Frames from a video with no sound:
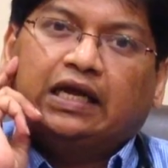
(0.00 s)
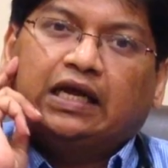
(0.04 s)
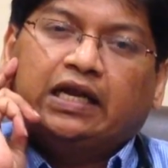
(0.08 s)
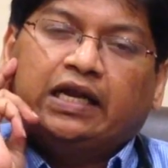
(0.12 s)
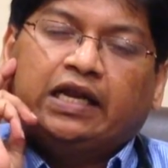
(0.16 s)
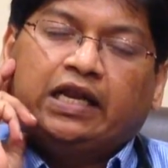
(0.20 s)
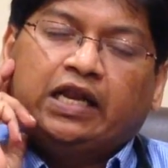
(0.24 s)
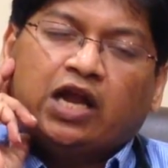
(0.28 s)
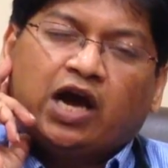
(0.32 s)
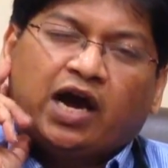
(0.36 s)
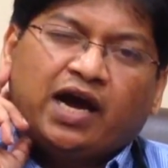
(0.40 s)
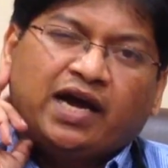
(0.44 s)

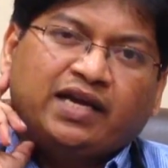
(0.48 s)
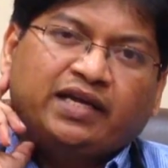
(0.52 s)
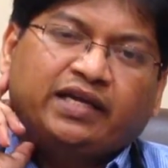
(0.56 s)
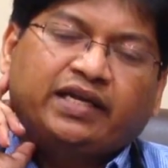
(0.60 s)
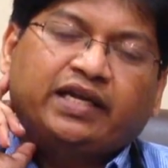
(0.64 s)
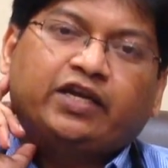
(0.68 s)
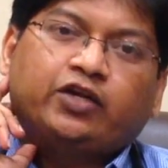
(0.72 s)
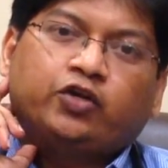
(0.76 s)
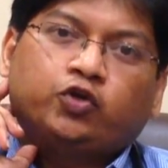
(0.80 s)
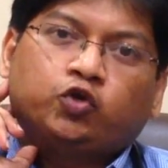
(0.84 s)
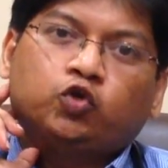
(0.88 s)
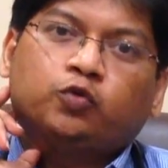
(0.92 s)

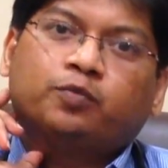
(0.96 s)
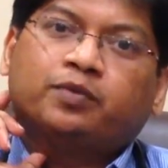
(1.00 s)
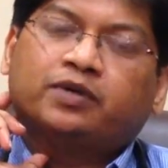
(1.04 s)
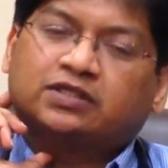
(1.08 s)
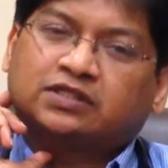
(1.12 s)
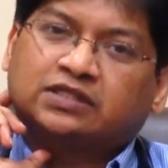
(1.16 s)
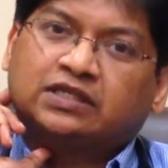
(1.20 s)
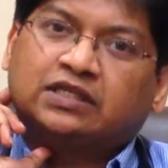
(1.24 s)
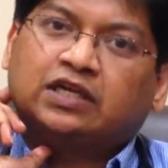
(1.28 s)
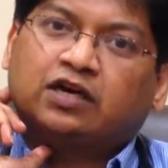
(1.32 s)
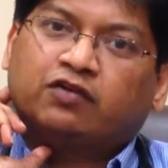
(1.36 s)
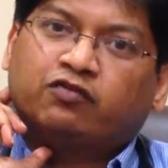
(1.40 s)

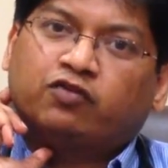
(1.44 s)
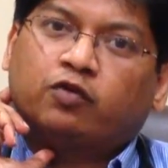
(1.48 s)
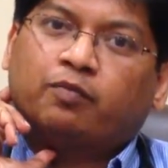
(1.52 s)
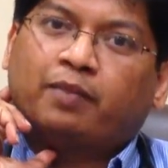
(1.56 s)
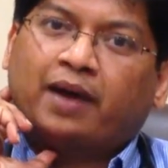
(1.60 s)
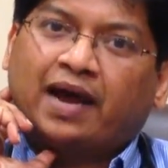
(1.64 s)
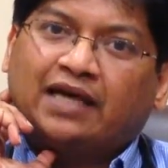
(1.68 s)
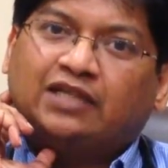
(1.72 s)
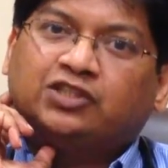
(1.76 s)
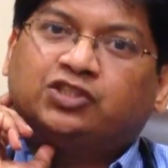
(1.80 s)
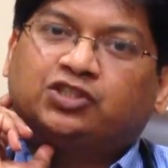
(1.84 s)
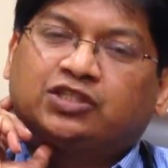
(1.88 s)
92% of our
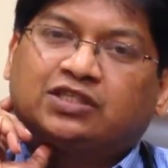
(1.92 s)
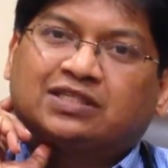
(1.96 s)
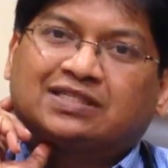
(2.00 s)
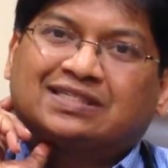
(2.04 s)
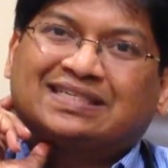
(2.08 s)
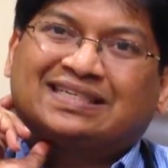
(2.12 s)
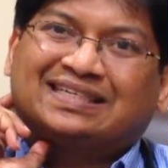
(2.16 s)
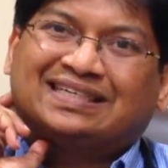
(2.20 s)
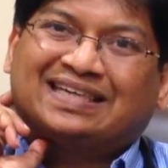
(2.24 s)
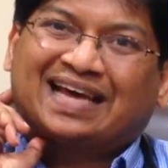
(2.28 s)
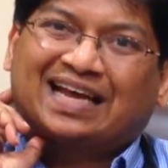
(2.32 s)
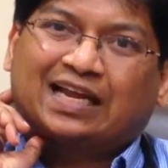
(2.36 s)
patients
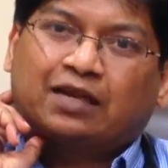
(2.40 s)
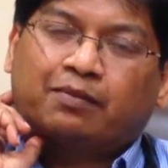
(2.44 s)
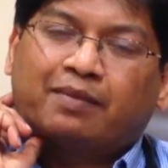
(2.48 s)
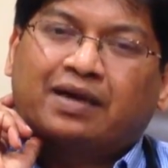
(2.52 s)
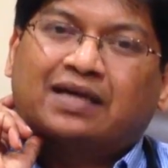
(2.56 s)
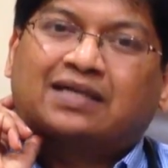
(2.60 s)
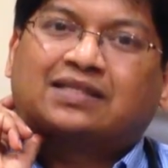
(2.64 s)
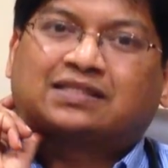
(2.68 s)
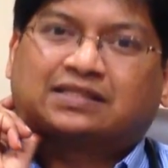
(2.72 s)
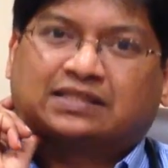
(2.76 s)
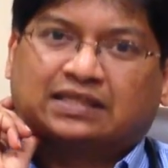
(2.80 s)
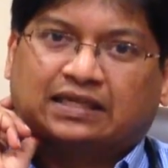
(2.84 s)
in
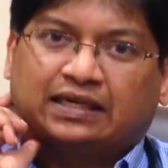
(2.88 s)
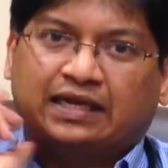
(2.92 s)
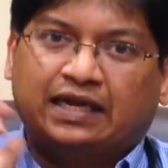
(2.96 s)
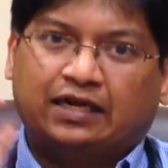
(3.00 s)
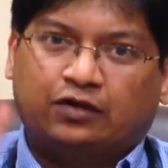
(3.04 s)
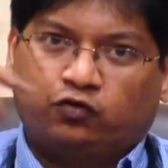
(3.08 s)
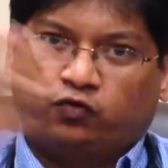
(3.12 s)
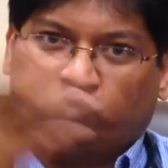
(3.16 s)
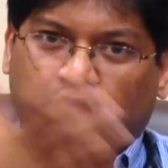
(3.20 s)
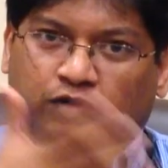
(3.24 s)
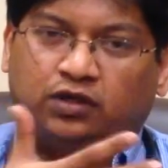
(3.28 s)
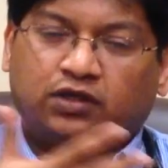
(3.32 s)
telemedicine
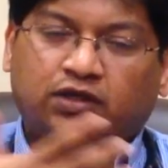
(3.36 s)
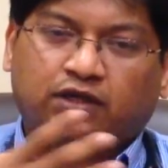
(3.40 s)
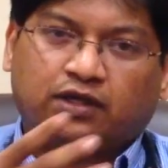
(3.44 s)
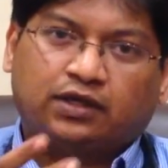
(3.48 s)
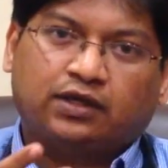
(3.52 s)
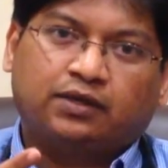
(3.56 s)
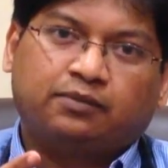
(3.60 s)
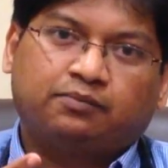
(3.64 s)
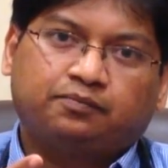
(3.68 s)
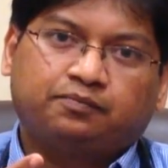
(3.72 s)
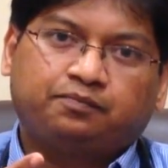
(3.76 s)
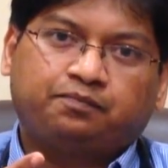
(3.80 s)

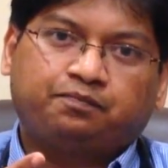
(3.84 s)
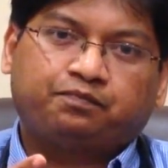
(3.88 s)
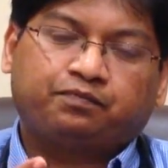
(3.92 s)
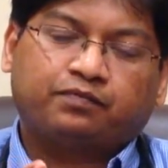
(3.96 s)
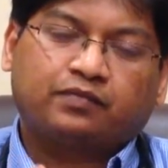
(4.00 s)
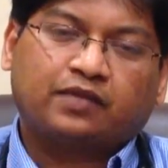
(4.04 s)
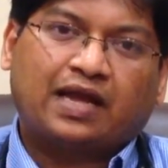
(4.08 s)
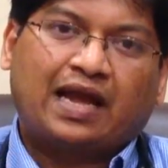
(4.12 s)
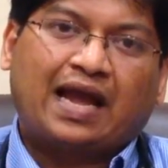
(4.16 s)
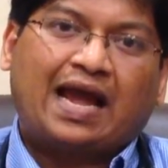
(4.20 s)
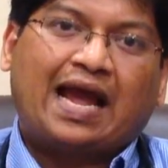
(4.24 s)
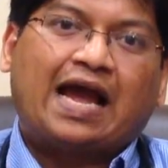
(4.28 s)
network
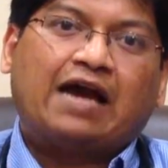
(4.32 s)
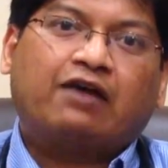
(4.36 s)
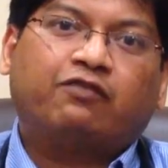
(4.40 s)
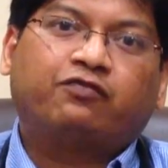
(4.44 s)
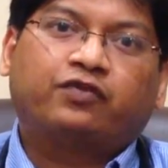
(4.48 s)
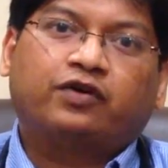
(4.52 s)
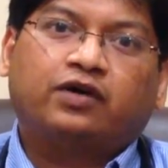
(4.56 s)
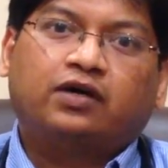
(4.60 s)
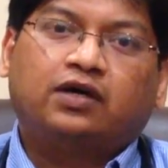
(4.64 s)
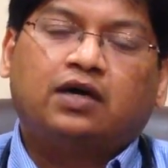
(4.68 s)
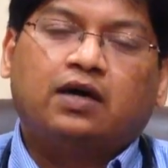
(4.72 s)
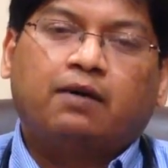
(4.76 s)

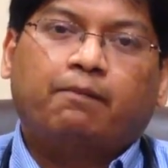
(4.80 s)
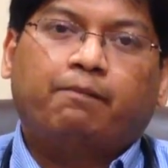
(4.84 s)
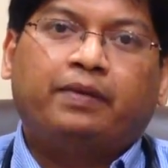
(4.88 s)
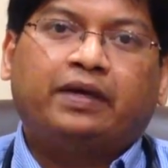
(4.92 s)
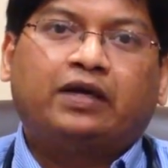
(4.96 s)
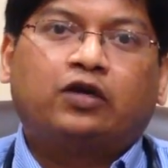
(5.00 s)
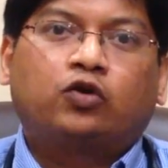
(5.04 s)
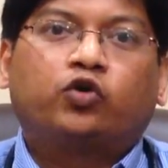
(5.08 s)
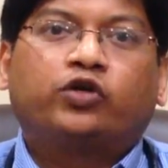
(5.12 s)
have been